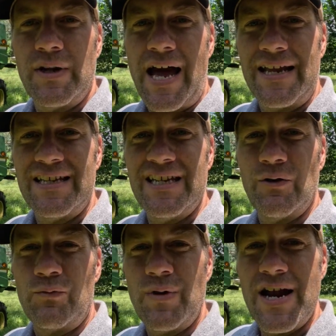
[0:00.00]
got to get
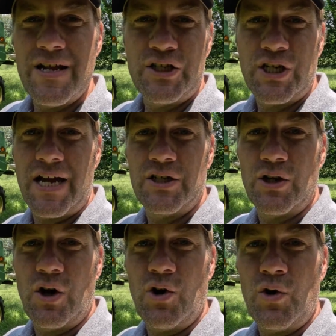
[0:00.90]
it ready, change
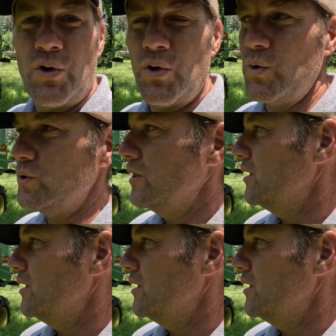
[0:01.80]
the oil,